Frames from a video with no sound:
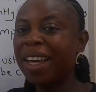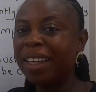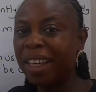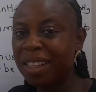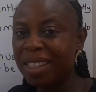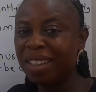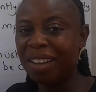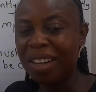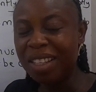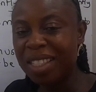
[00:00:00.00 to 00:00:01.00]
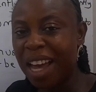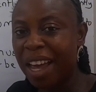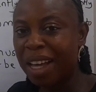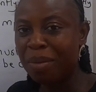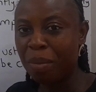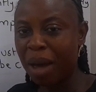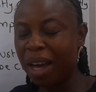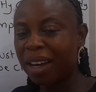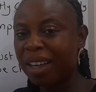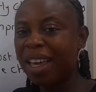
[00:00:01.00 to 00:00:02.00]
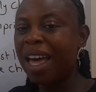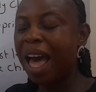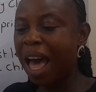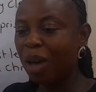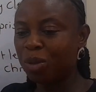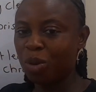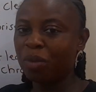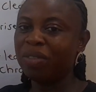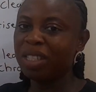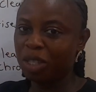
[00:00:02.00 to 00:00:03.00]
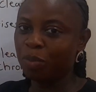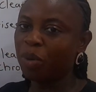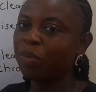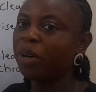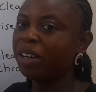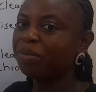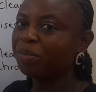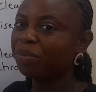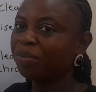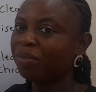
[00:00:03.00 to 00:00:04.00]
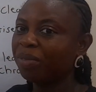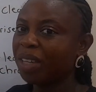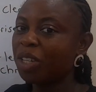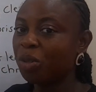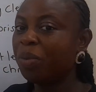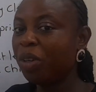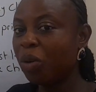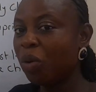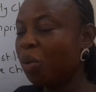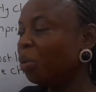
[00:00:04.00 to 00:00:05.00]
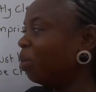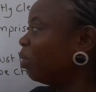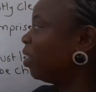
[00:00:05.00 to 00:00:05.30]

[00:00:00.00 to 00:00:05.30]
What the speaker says: get the desired mark out of this paper? That should be your goal.